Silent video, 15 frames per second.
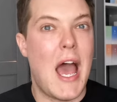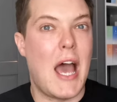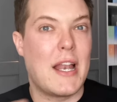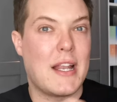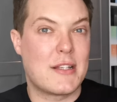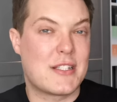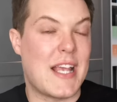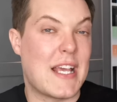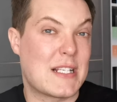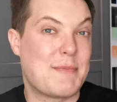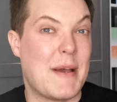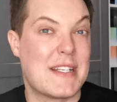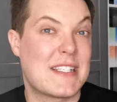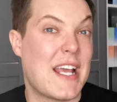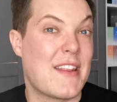and
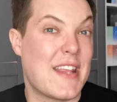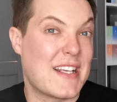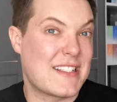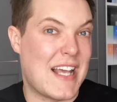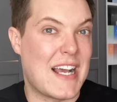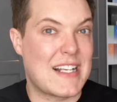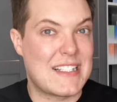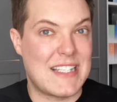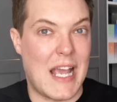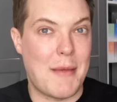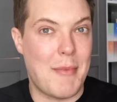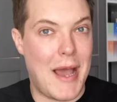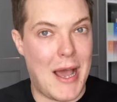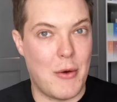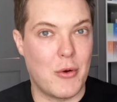expect to get the exact
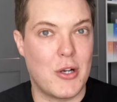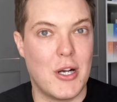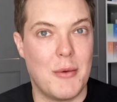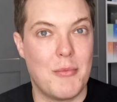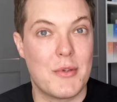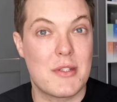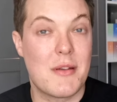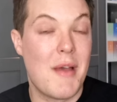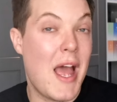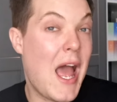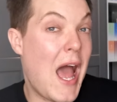same outcomes.